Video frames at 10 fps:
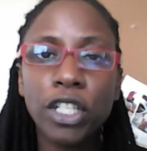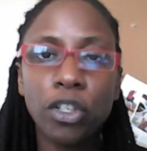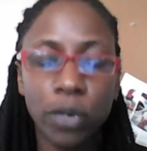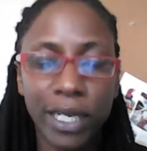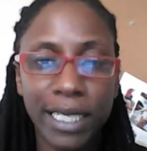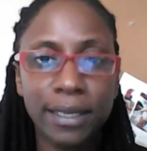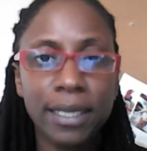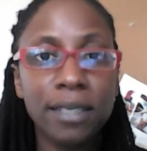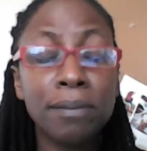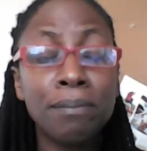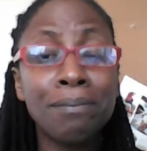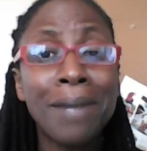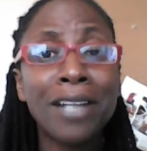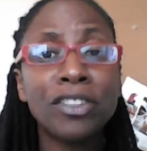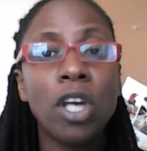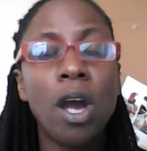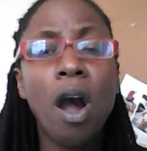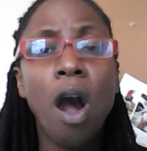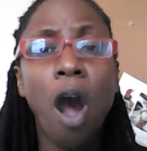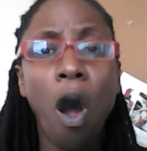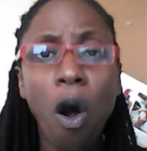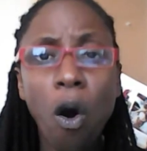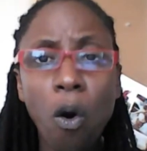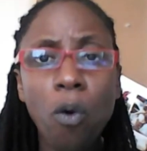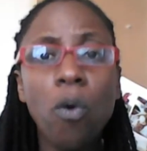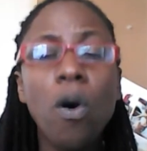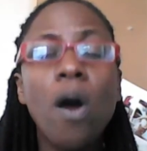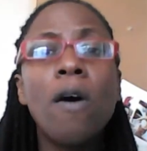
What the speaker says: that you're eating as much whole